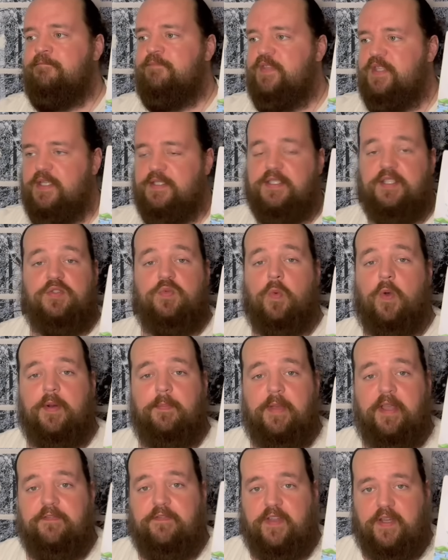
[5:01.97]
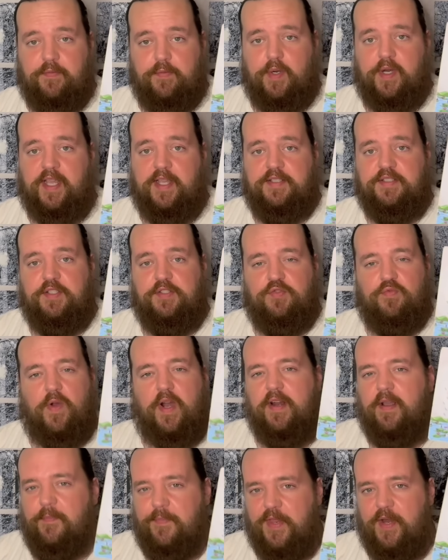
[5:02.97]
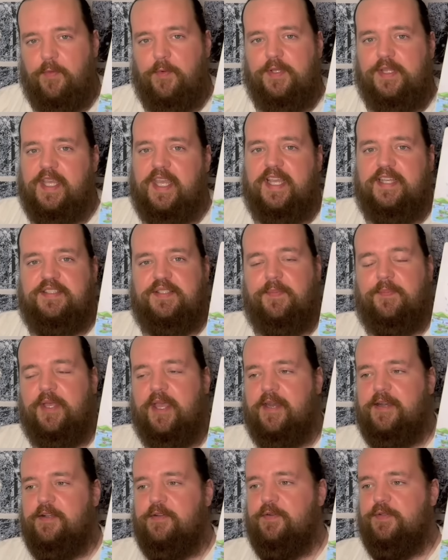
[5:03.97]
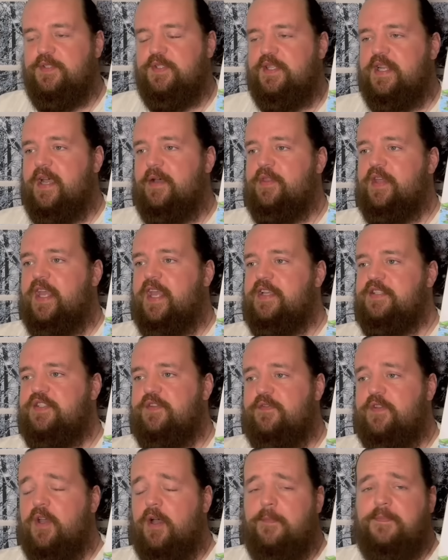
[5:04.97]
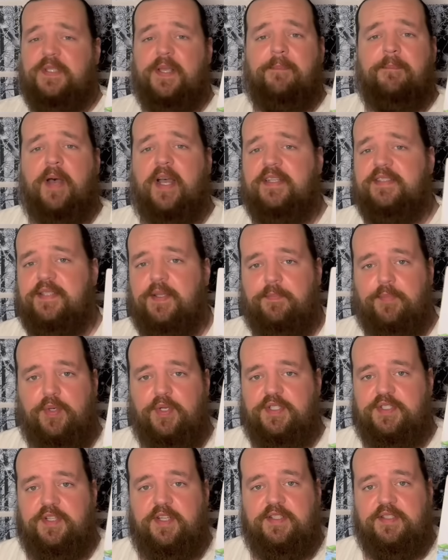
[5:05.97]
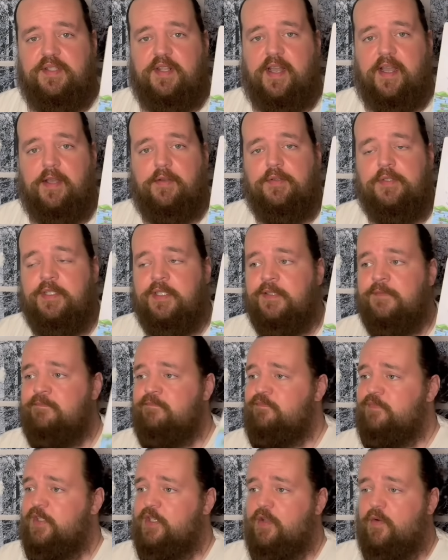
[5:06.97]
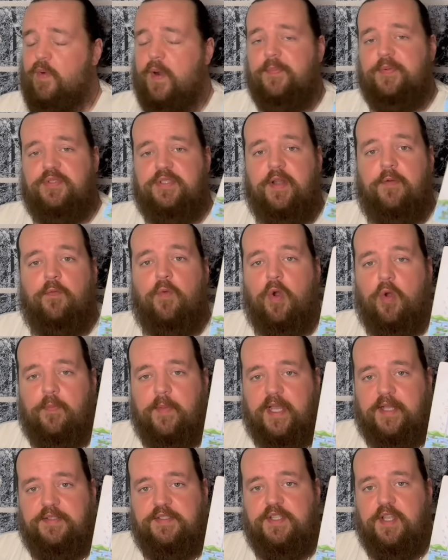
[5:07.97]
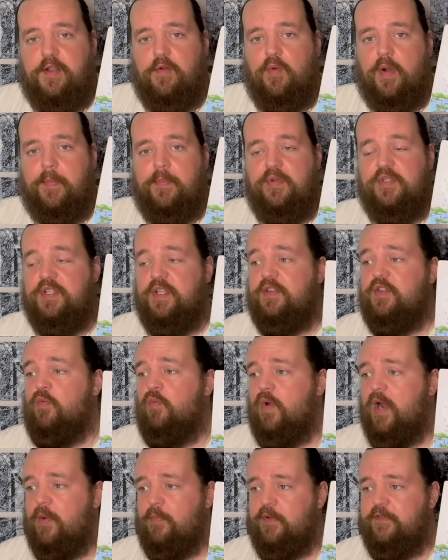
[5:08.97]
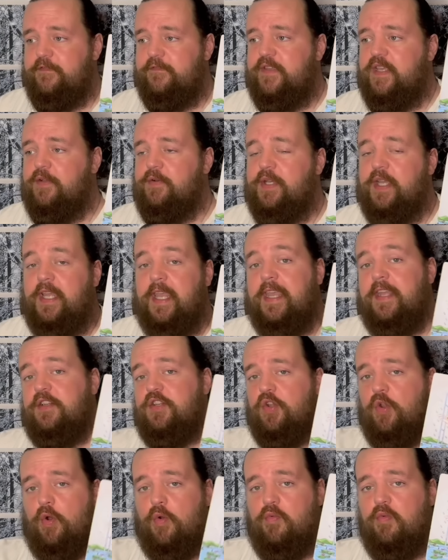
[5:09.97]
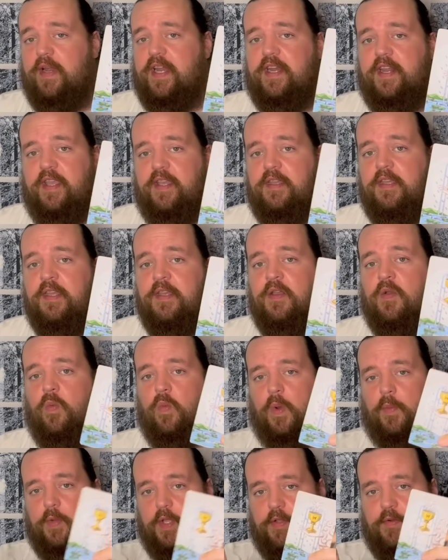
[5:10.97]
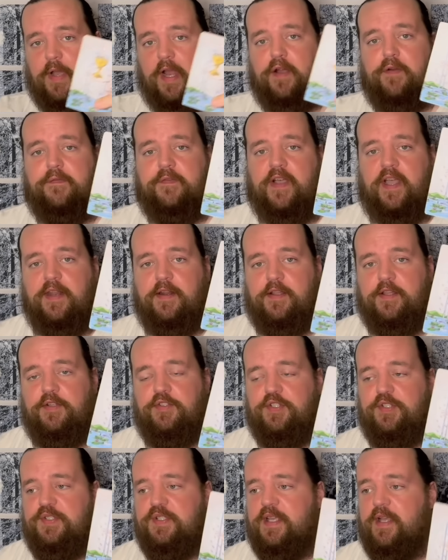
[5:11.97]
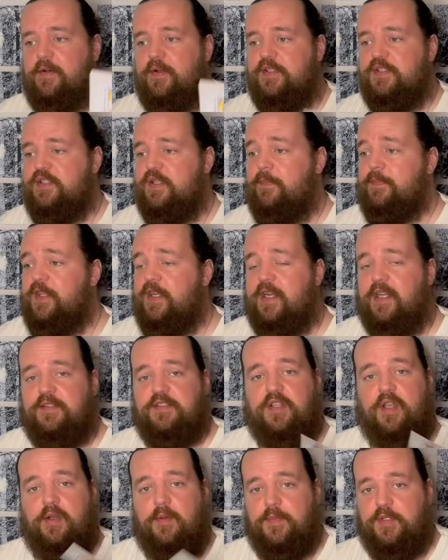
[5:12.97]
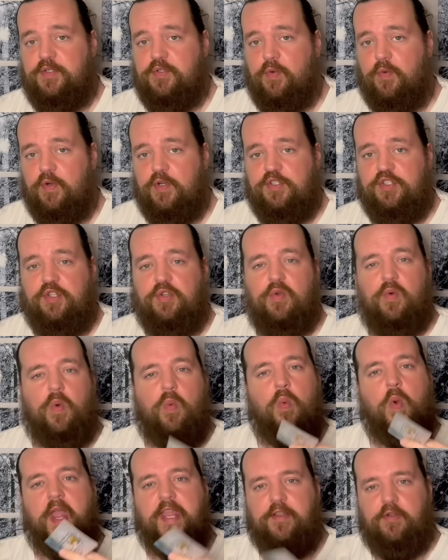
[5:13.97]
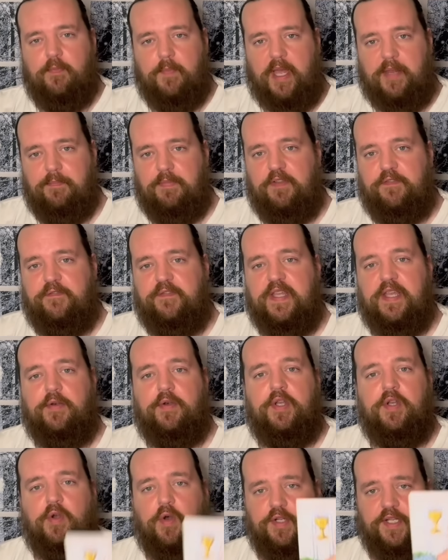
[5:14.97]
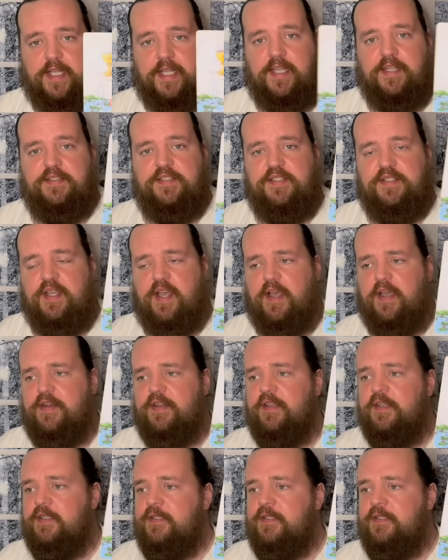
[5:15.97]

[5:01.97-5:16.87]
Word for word: This is one of my favorite aces, right up there with Ace of Pentacles. Now, the Ace of Cups, in my simplistic style, could represent romance. It could represent the realm of feeling in your reading. When we clarify it, it could just tell us something that's coming towards you, a way you might be feeling on the inside